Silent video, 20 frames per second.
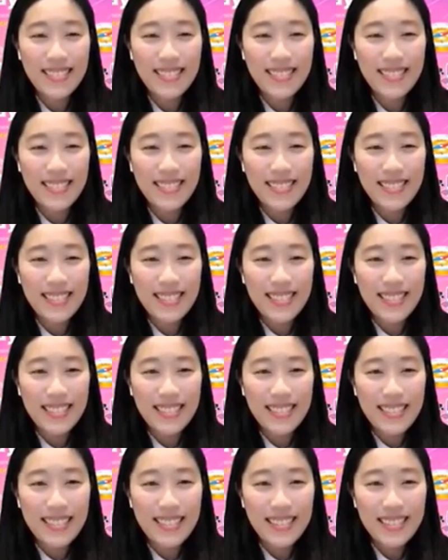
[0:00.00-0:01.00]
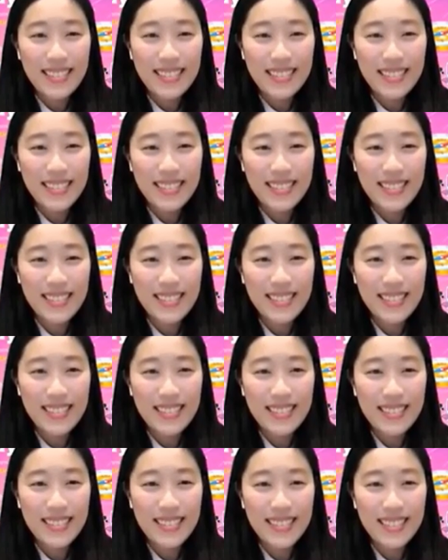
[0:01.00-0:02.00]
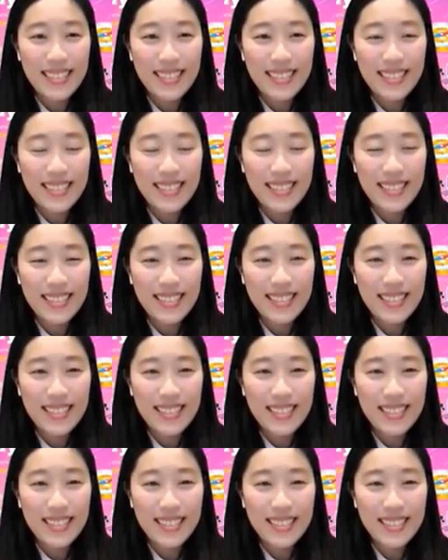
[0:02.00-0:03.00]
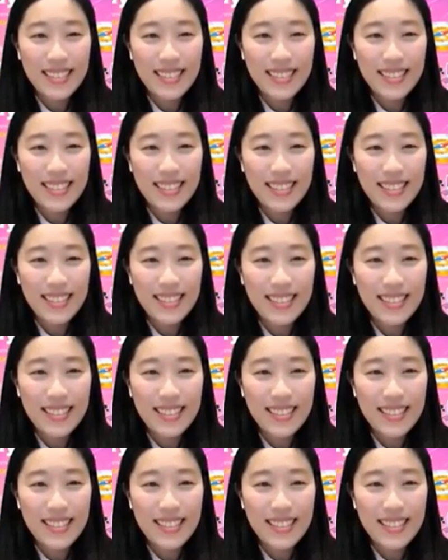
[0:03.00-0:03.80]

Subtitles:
No words are spoken by the person on screen.